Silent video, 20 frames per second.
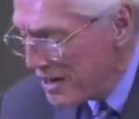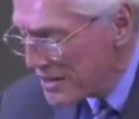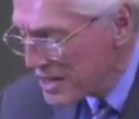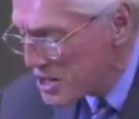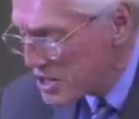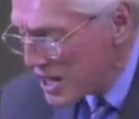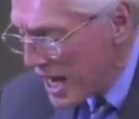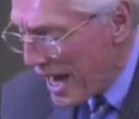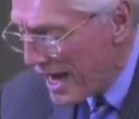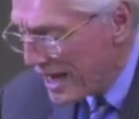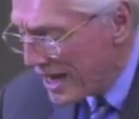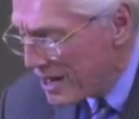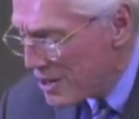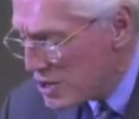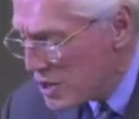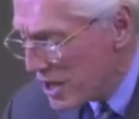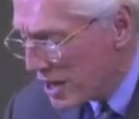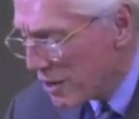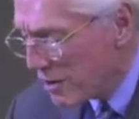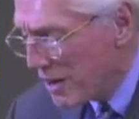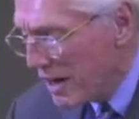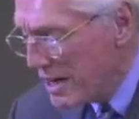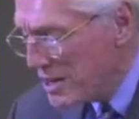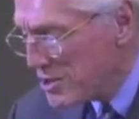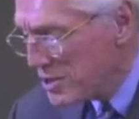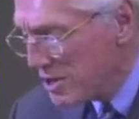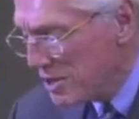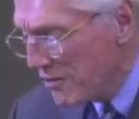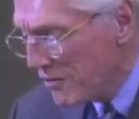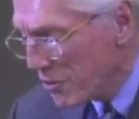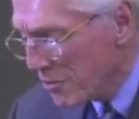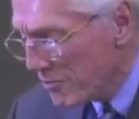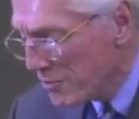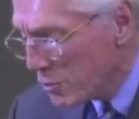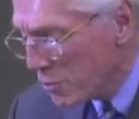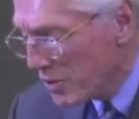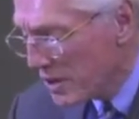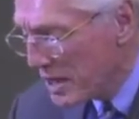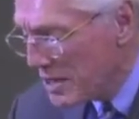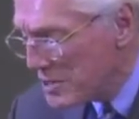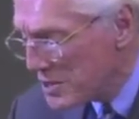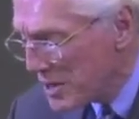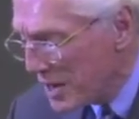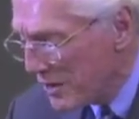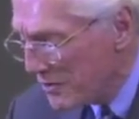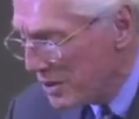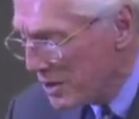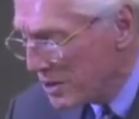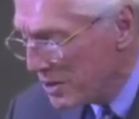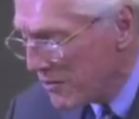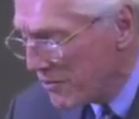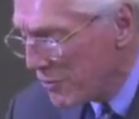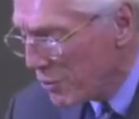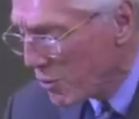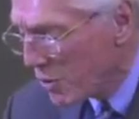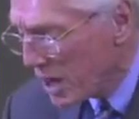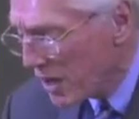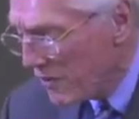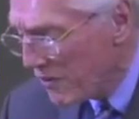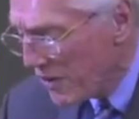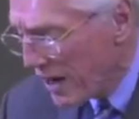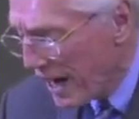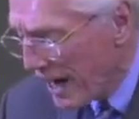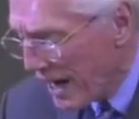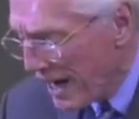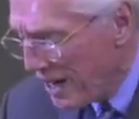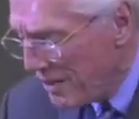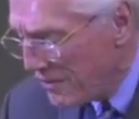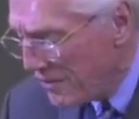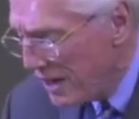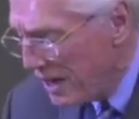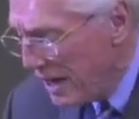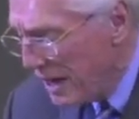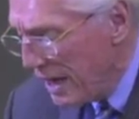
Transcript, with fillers: The silent generation from 27 to 45,